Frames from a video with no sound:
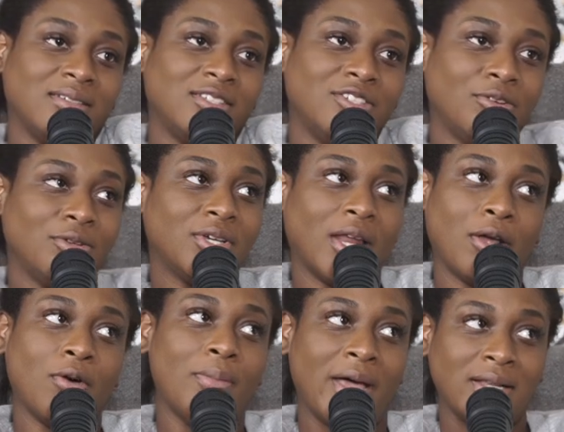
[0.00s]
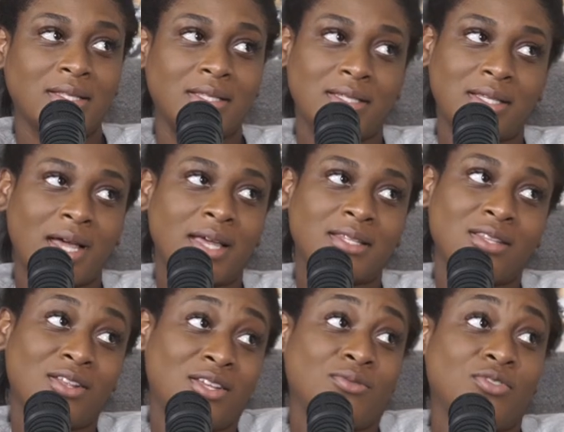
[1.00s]
you know, you got to go back to these guys
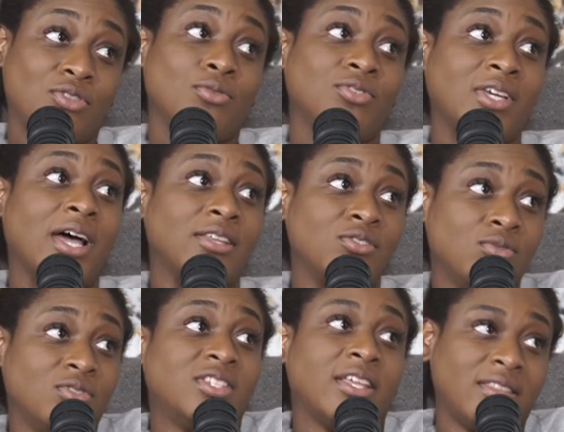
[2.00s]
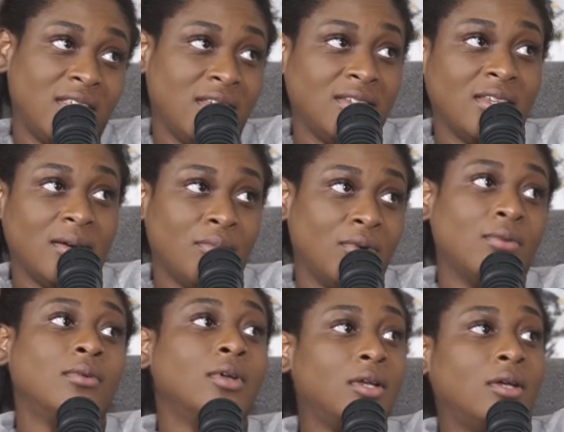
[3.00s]
and it's those guys who set the
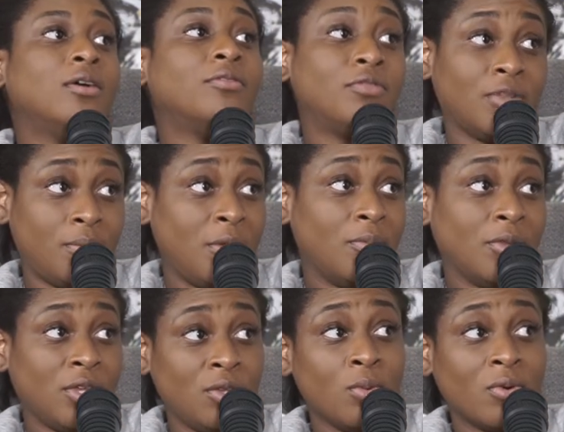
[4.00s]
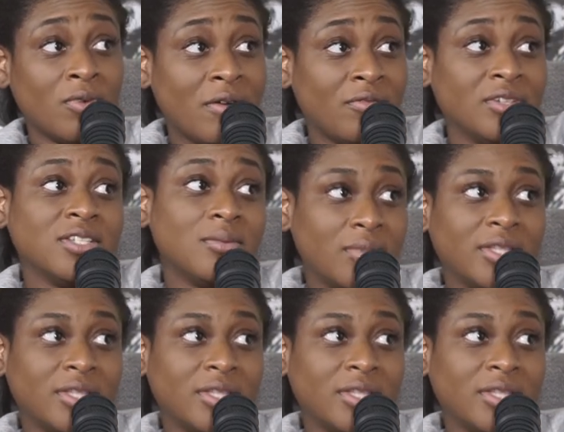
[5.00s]
example for the people that you were referencing.